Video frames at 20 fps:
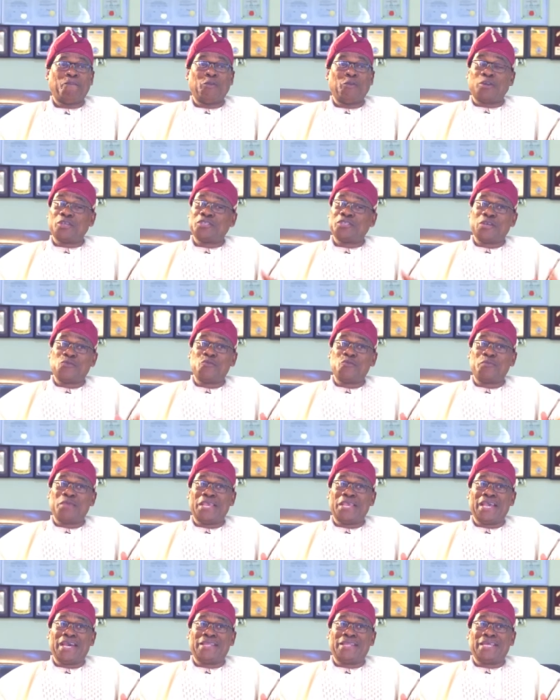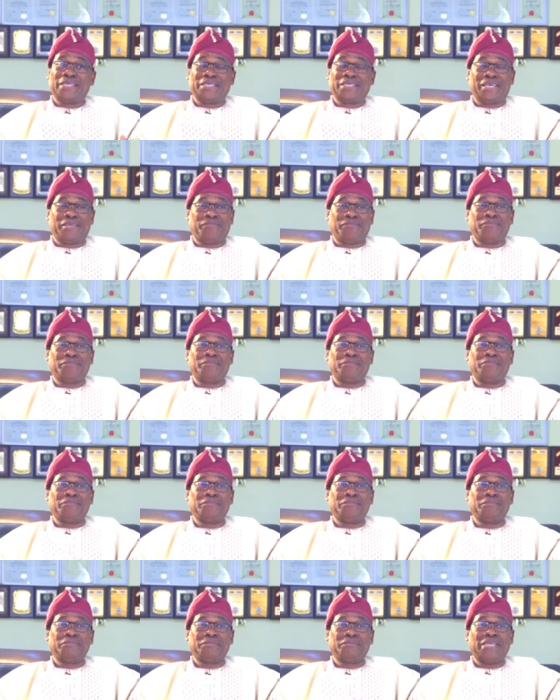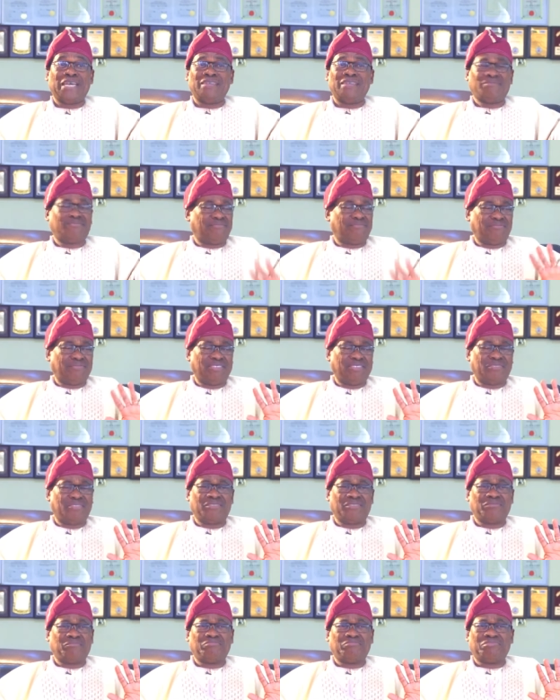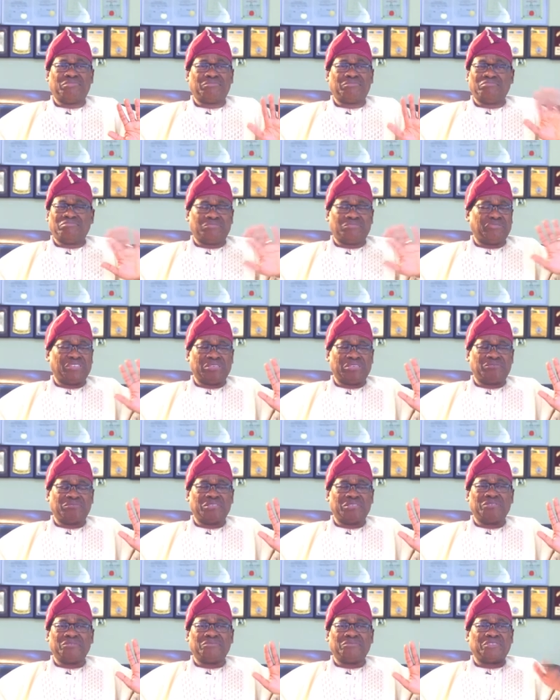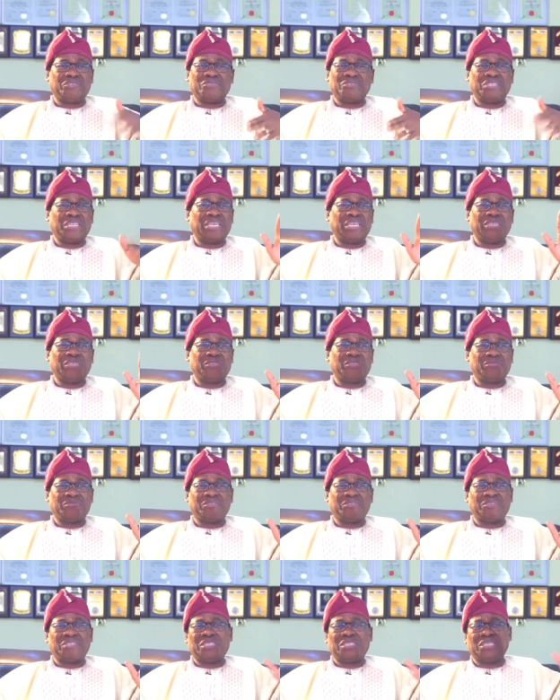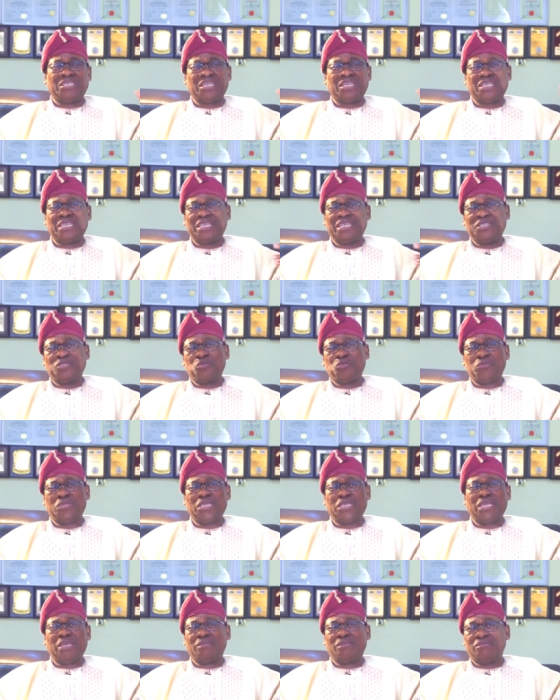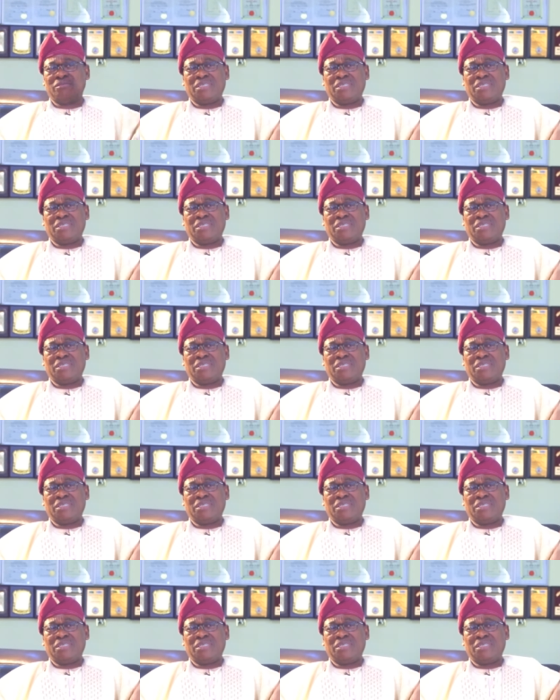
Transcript: because they won't be here at that time. And it's not important, well, we don't consider it critical that they should be here.